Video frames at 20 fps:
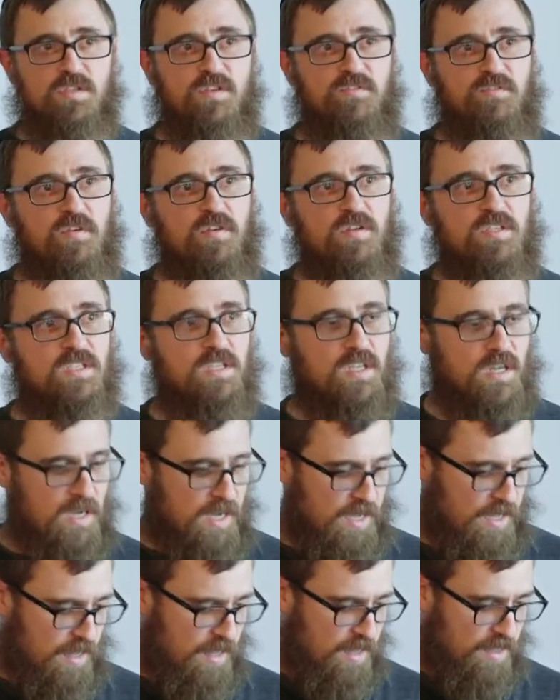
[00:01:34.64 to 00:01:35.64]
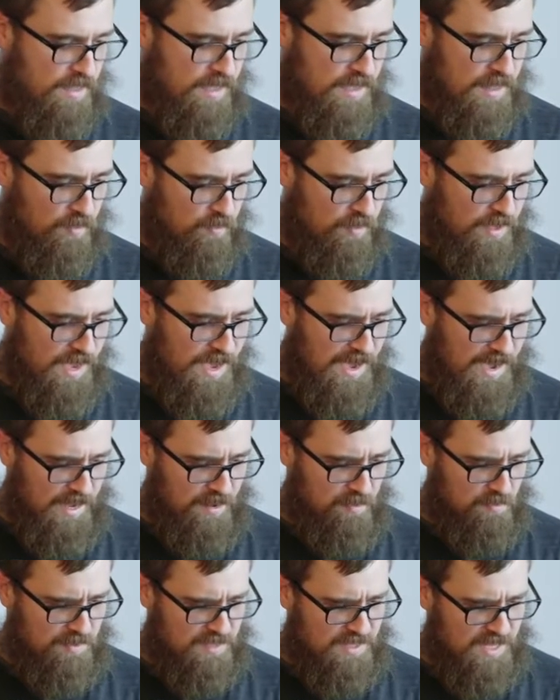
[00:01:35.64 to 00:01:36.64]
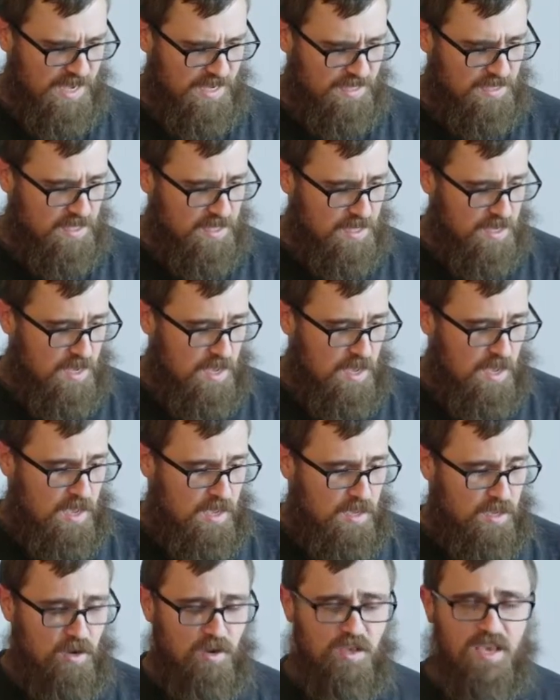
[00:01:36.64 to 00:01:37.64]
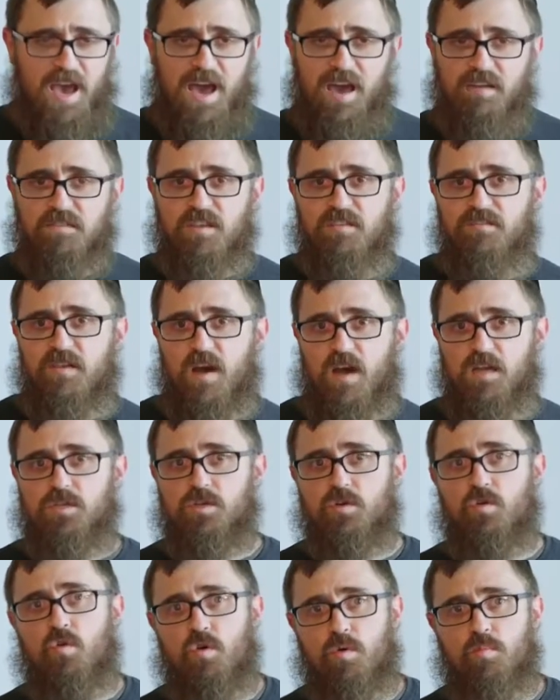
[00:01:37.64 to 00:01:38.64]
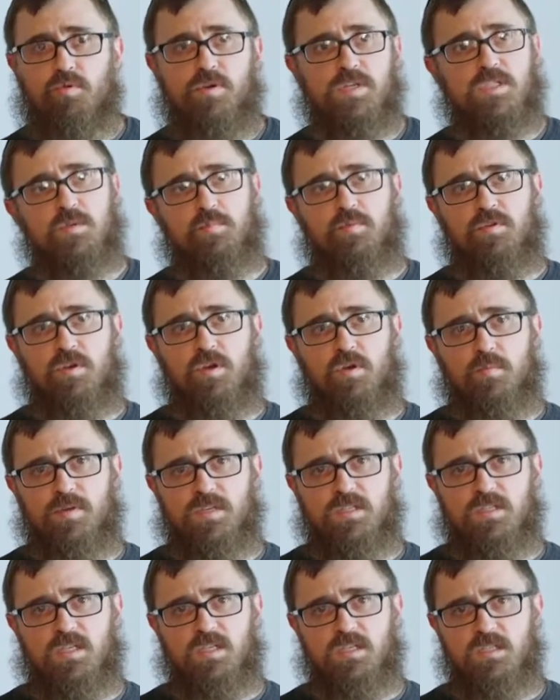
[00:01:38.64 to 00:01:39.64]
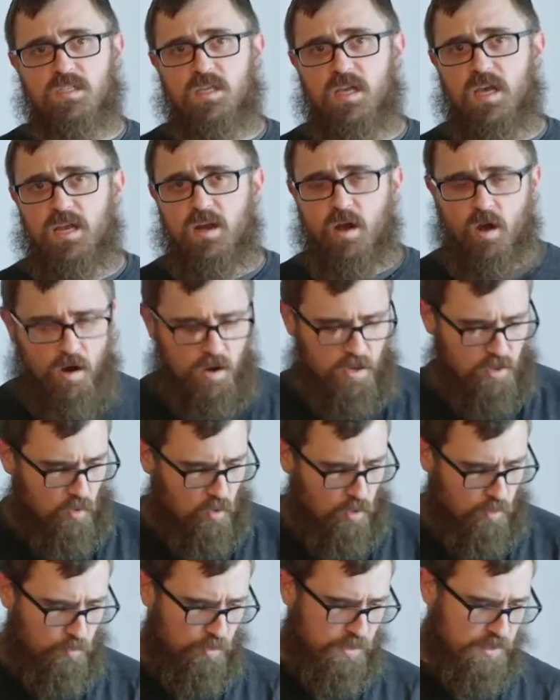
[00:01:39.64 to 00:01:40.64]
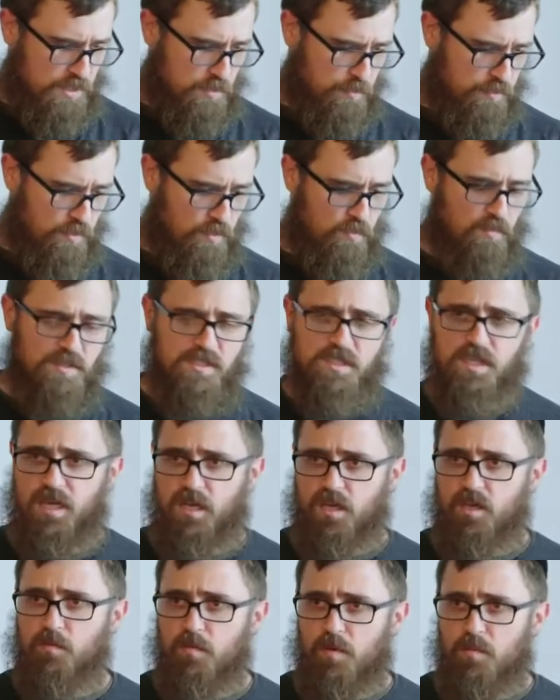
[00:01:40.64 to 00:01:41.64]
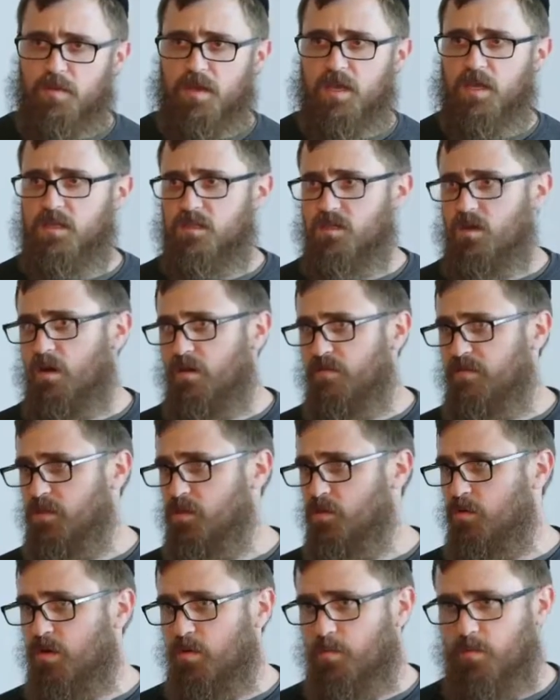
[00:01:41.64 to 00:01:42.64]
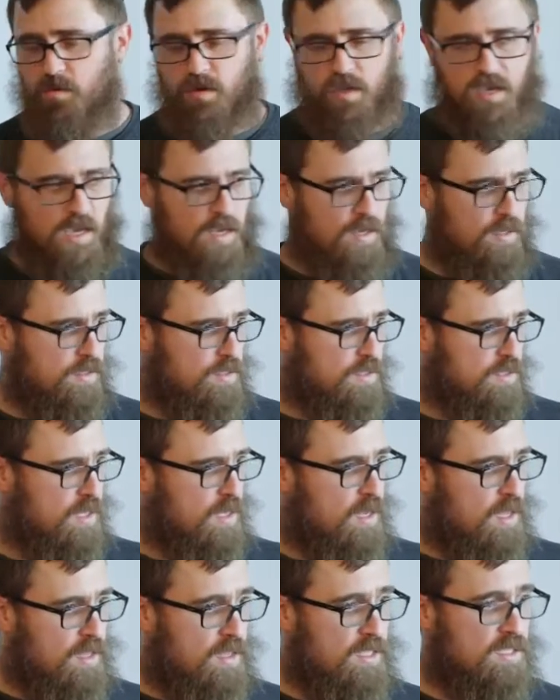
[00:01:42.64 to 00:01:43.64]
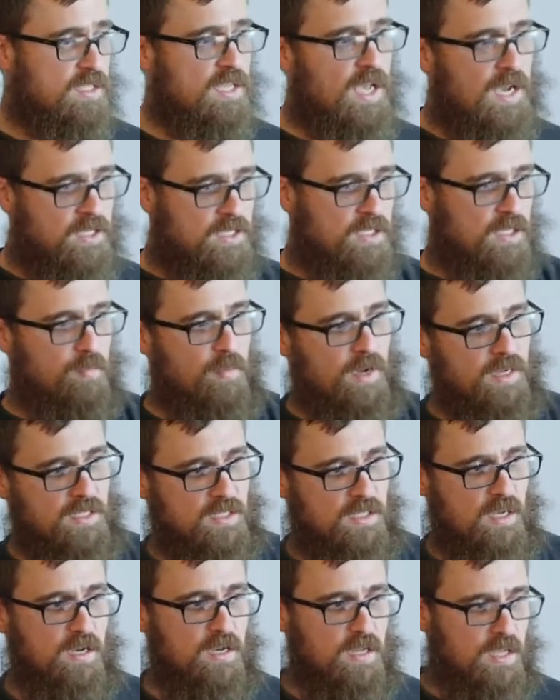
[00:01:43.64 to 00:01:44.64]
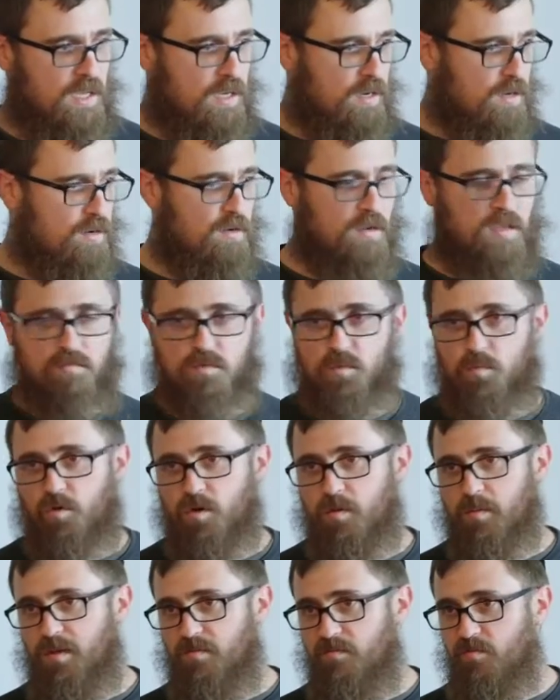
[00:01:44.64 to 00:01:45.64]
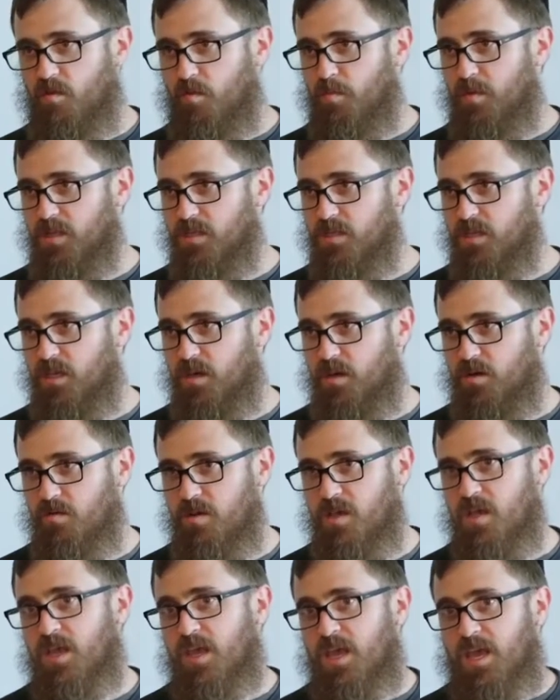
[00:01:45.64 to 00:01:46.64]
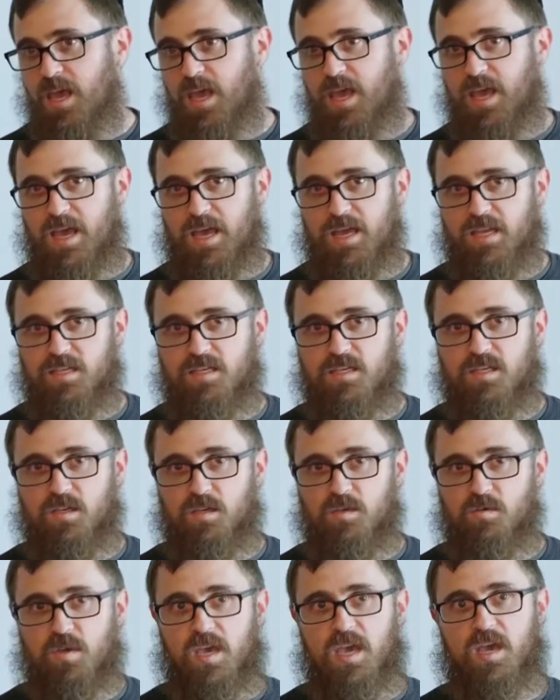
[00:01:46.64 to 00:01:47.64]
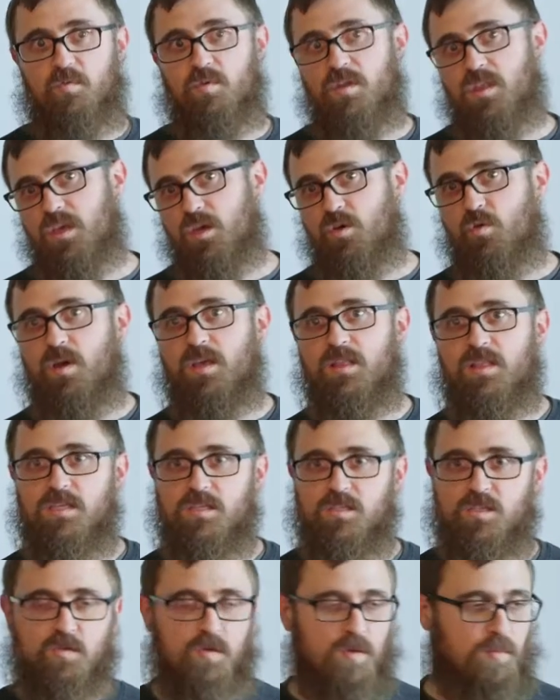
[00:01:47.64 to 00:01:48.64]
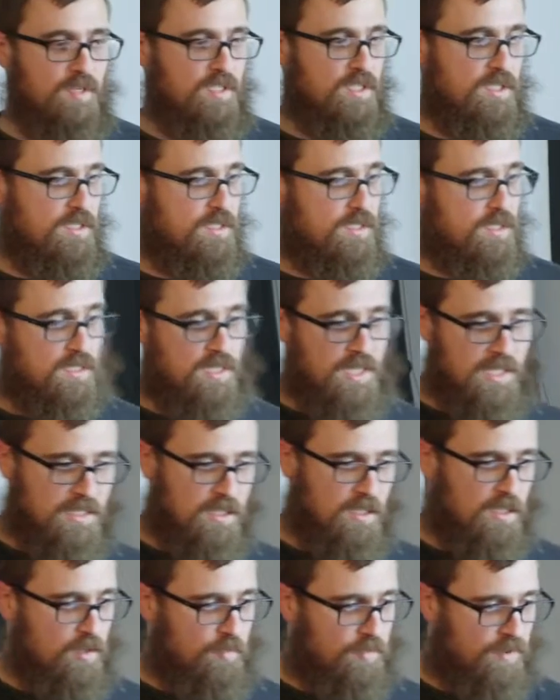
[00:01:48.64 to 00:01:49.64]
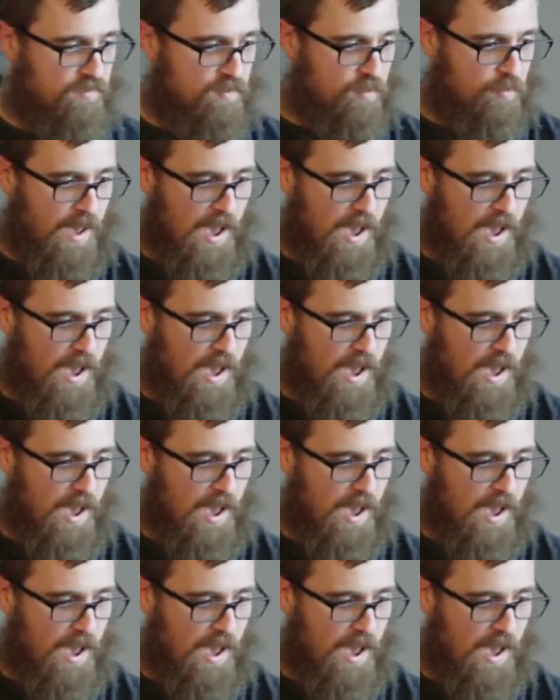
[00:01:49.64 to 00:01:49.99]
was the first thing that we had, was that, you know, you have to find your core principle in your business, and our core principle was that human beings are visual communicators. This is actually my son here. He was born about 4 months ago, and you can't really equate these two images. So that's a little bit of a